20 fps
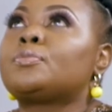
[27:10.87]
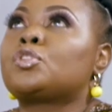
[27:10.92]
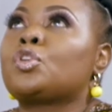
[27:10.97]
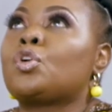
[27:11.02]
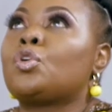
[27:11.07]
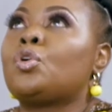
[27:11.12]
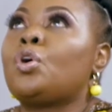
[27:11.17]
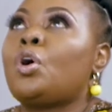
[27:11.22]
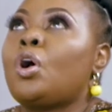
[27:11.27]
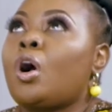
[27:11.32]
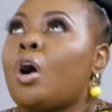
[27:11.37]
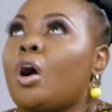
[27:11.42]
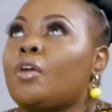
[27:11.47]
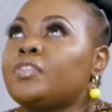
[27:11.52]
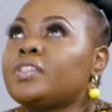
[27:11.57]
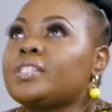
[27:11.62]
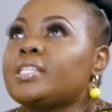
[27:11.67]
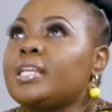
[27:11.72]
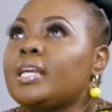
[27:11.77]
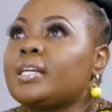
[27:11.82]
So
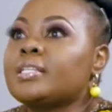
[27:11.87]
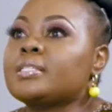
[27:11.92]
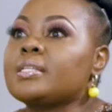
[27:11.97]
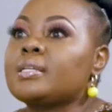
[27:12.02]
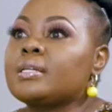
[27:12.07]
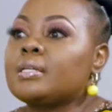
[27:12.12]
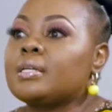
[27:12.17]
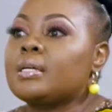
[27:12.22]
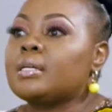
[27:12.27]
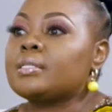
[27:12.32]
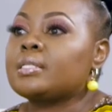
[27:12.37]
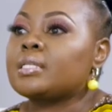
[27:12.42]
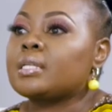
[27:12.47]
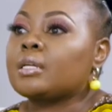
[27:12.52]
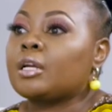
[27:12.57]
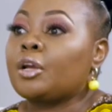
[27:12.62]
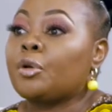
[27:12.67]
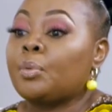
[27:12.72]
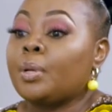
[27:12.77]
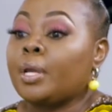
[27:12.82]
obviously as
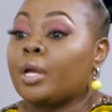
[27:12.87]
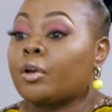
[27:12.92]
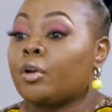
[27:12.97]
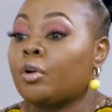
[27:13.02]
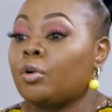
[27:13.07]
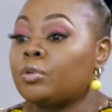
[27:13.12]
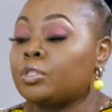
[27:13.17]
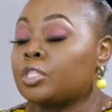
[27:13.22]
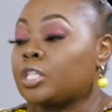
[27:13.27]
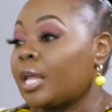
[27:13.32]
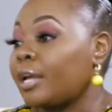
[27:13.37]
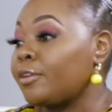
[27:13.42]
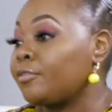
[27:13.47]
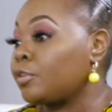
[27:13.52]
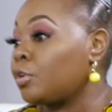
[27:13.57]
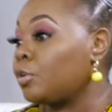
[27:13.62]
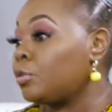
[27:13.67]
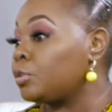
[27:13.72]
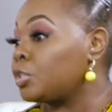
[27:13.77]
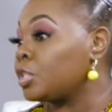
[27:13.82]
a career coach, life
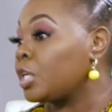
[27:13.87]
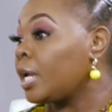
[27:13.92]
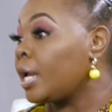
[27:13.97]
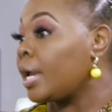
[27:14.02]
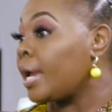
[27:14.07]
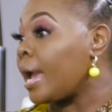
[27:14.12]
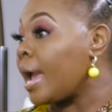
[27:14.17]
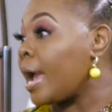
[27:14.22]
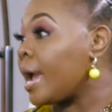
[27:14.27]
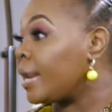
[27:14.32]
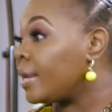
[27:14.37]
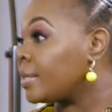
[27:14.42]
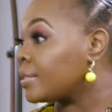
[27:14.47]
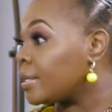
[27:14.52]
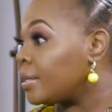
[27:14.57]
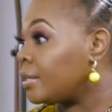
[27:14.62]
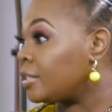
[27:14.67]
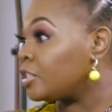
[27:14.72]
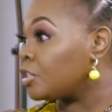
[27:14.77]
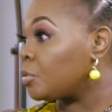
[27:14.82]
coach, and as
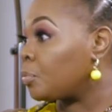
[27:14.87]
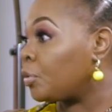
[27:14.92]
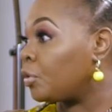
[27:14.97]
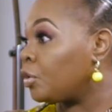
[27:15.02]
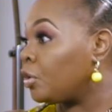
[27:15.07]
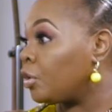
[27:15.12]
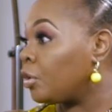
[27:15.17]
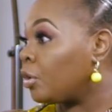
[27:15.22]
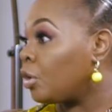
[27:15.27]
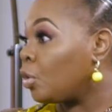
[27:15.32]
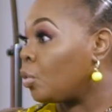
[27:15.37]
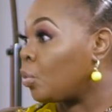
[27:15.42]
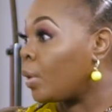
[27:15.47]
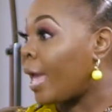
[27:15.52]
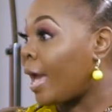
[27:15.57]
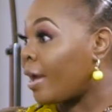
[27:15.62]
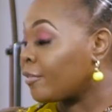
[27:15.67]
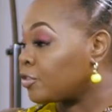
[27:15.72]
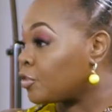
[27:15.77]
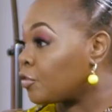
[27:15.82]
an entrepreneur, we
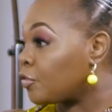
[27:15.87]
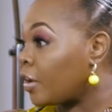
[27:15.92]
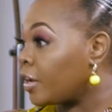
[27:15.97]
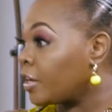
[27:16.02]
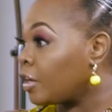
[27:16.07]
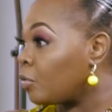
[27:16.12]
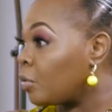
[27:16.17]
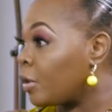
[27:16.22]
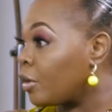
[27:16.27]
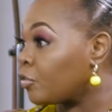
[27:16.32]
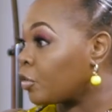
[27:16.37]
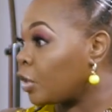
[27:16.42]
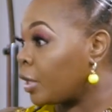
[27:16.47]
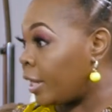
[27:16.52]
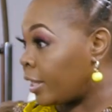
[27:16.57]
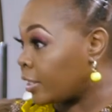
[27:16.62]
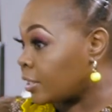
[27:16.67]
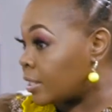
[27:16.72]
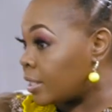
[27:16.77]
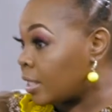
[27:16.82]
have to find a way of
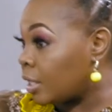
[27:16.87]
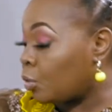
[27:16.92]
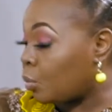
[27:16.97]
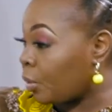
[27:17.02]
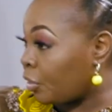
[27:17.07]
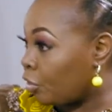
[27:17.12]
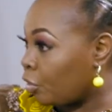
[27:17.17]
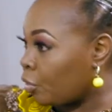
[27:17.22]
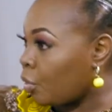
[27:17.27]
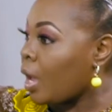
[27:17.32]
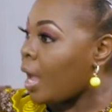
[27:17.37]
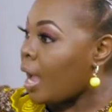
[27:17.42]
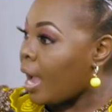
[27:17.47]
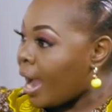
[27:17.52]
connecting with you.